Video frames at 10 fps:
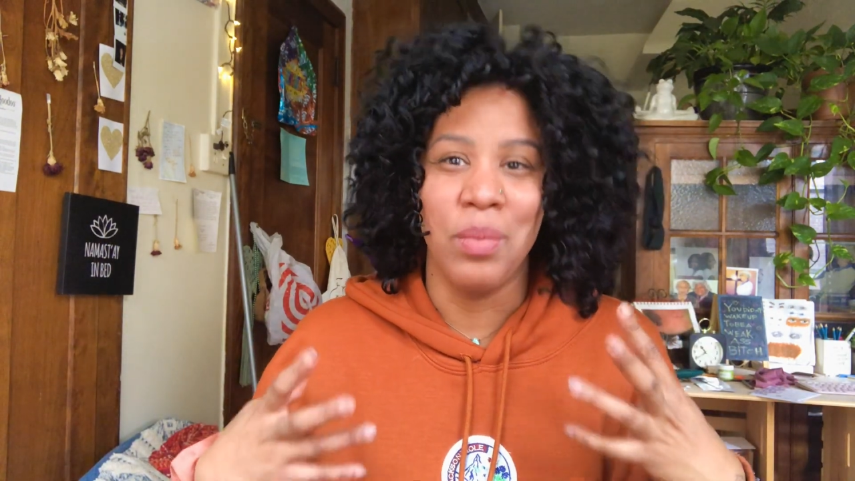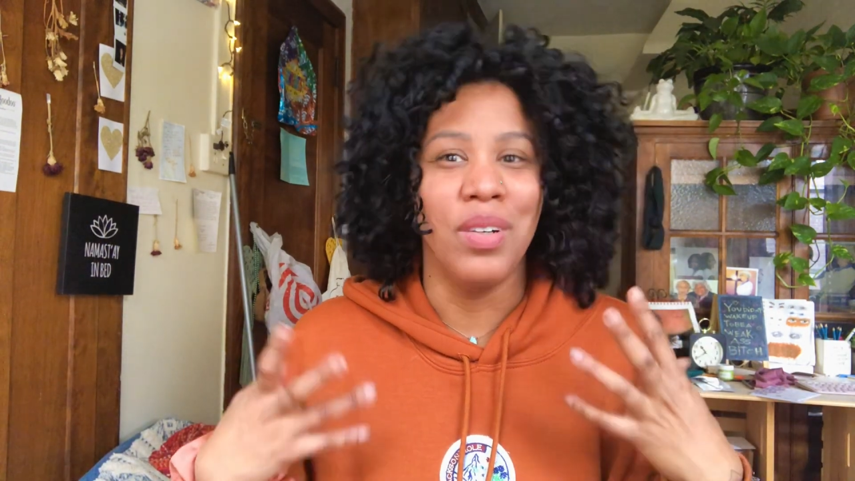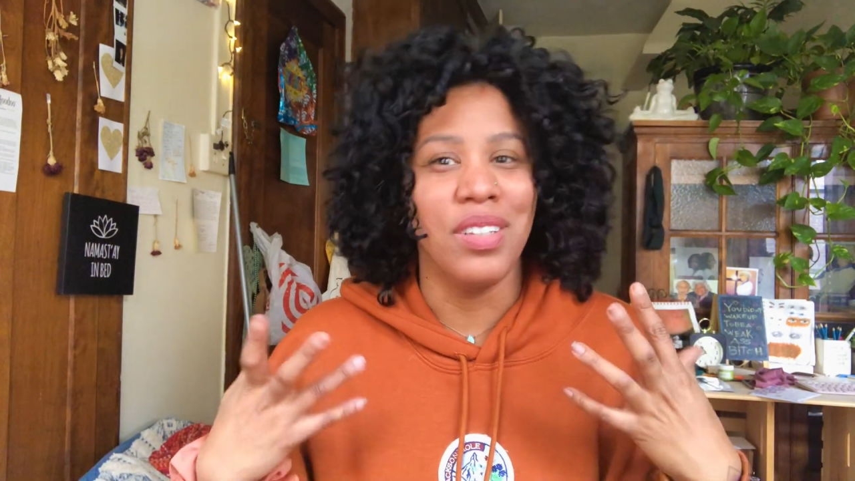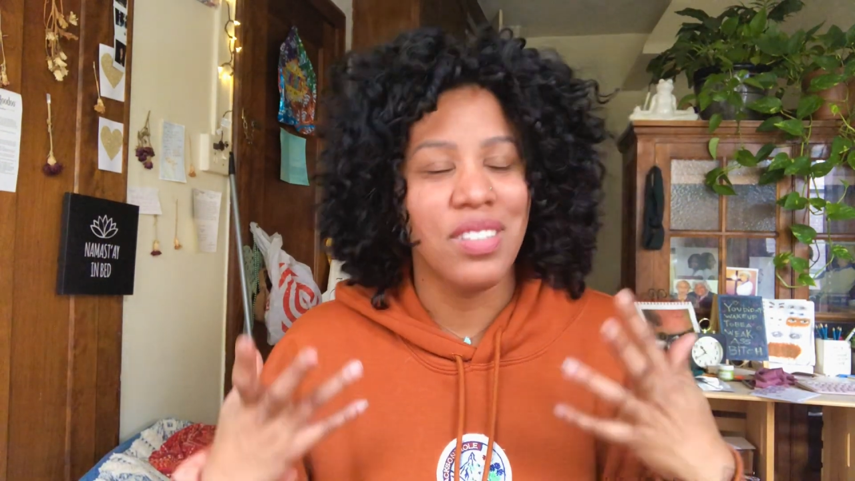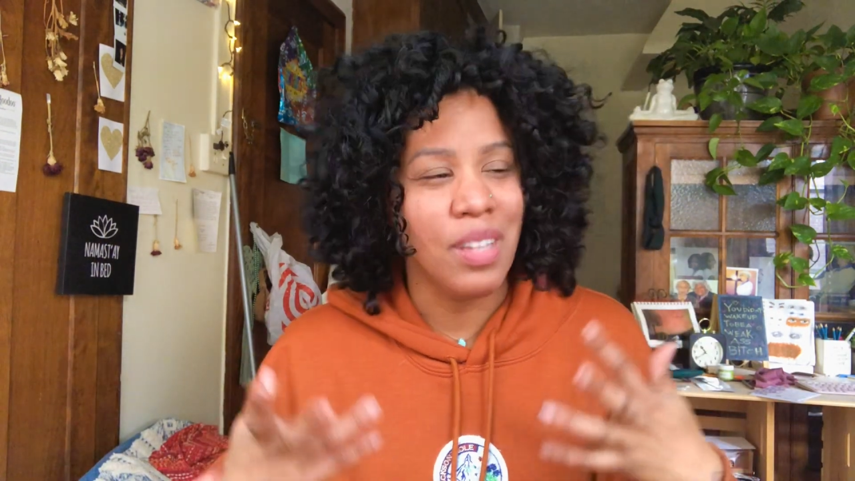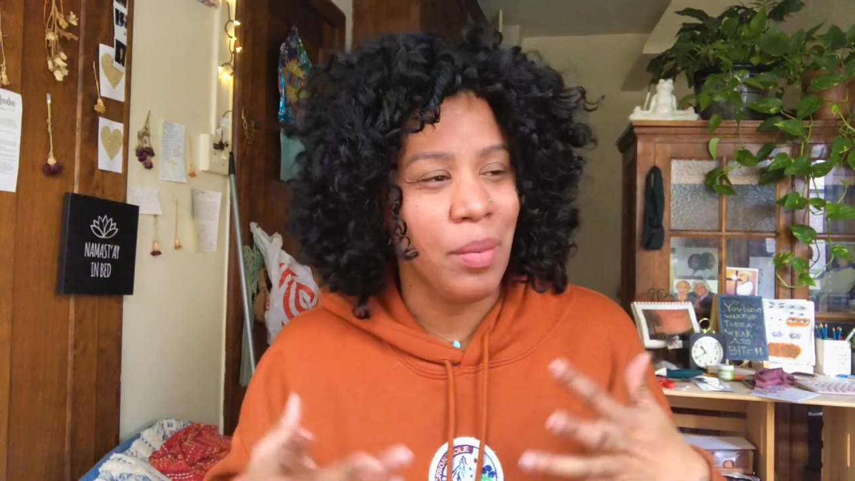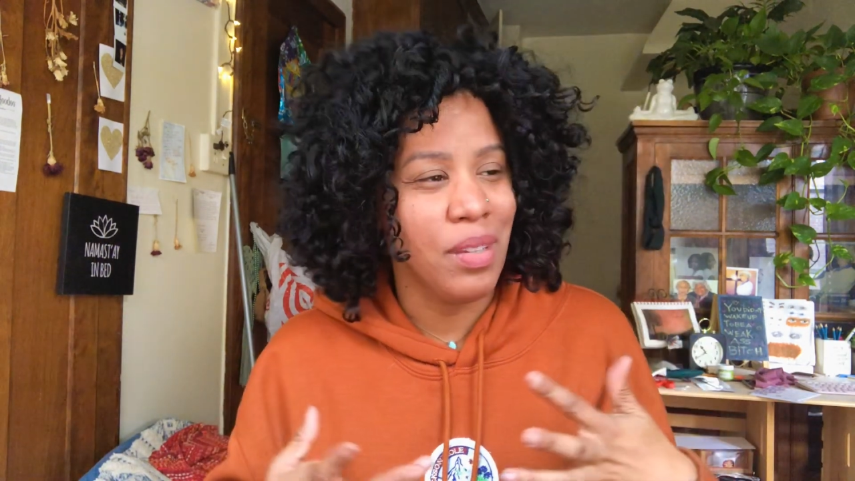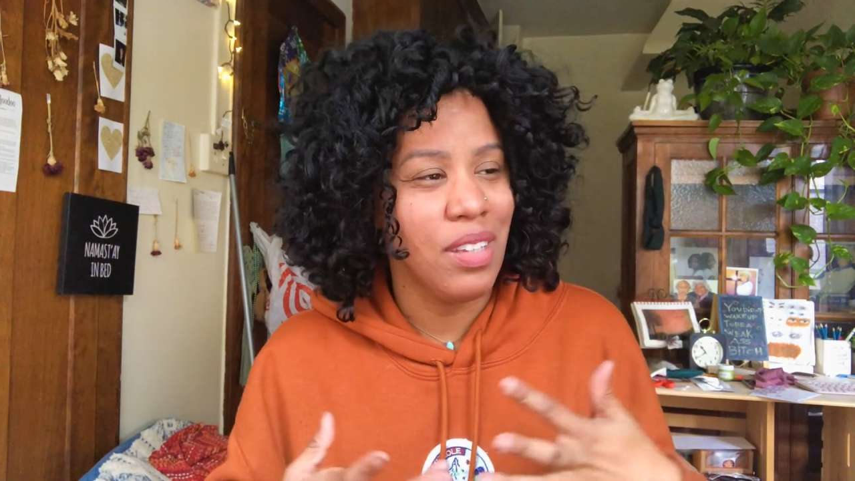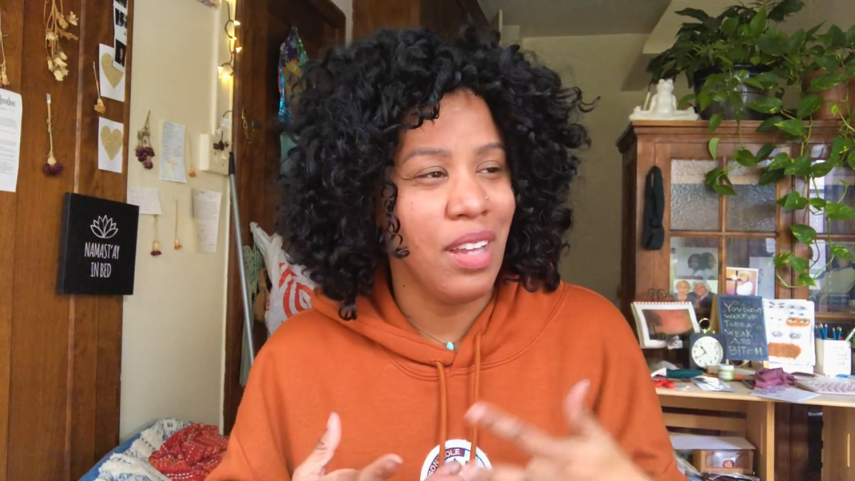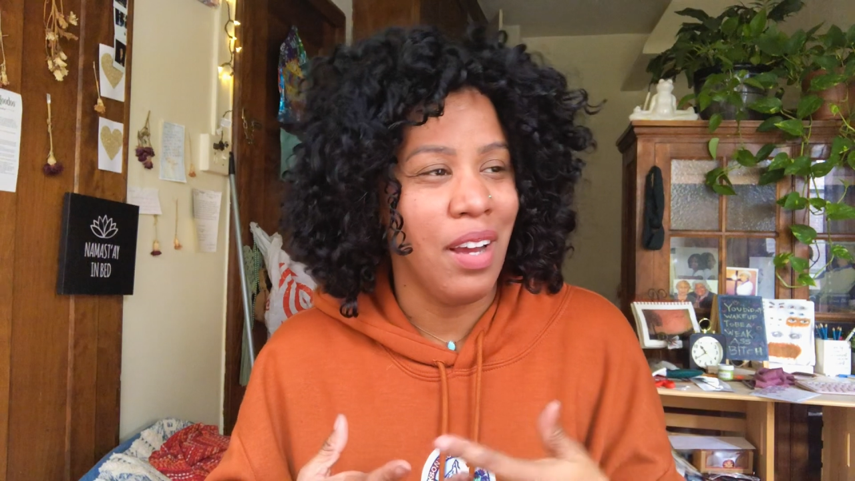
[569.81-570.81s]
one step at
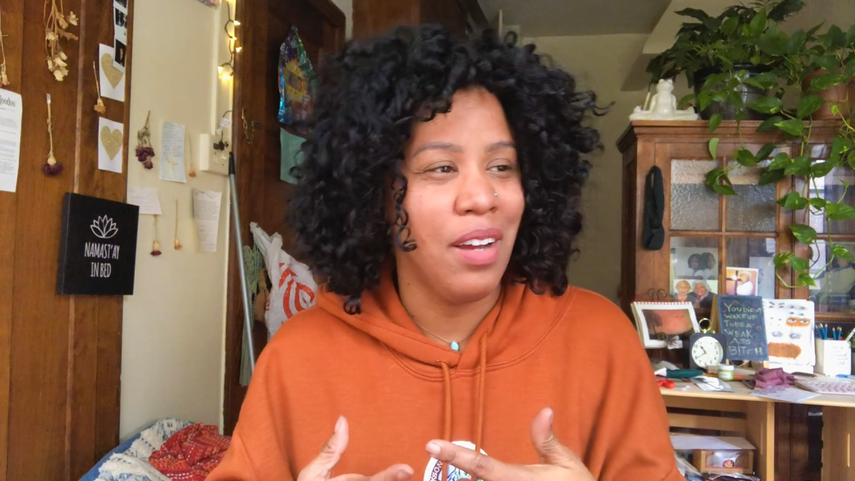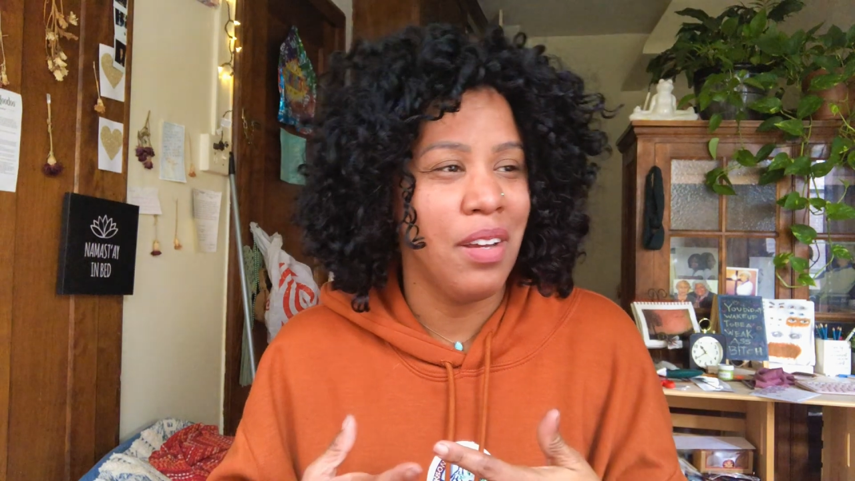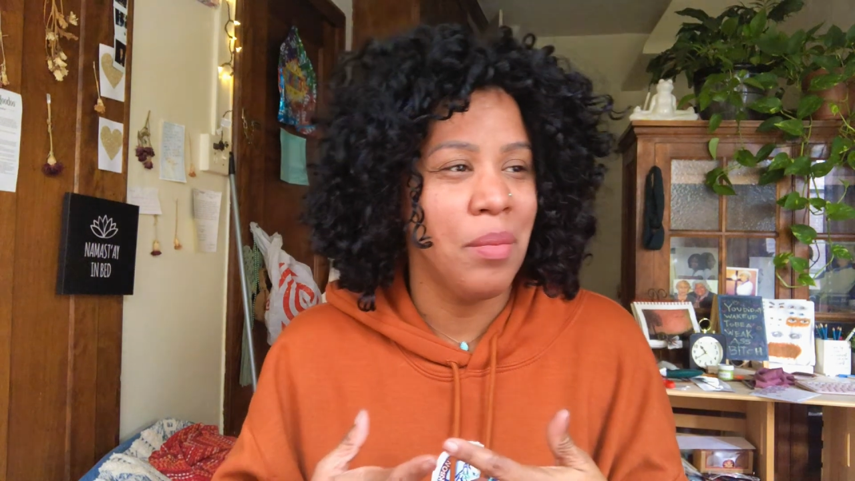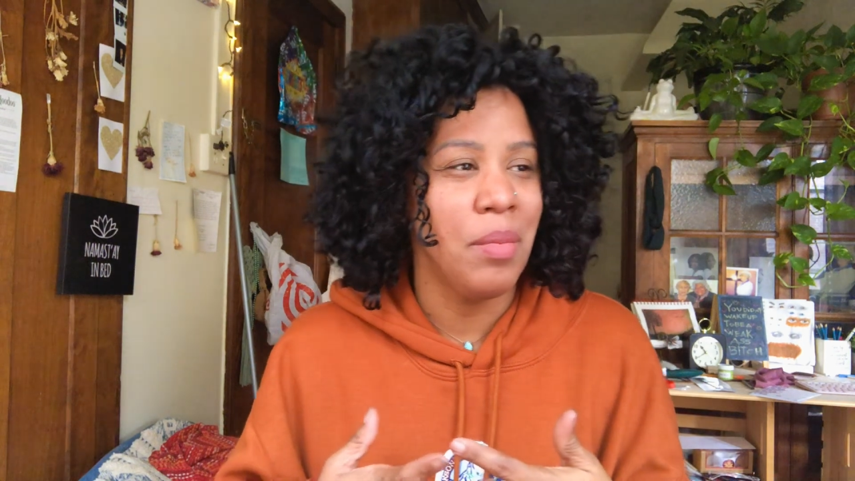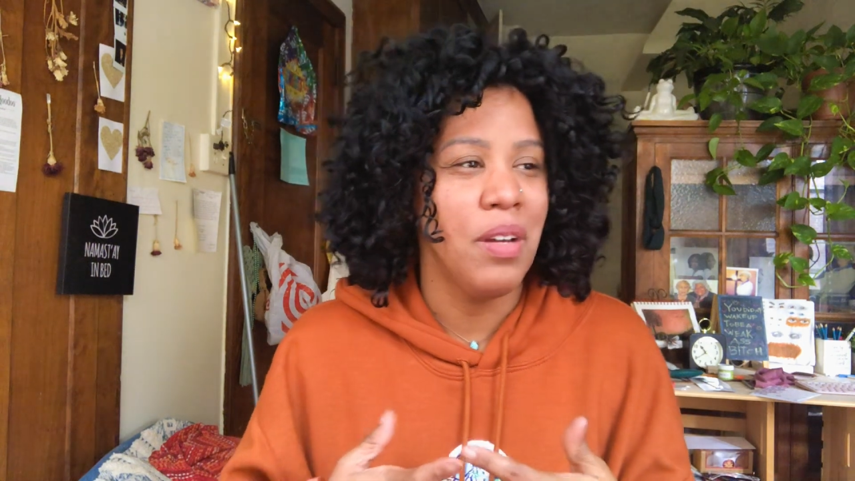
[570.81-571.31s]
a time,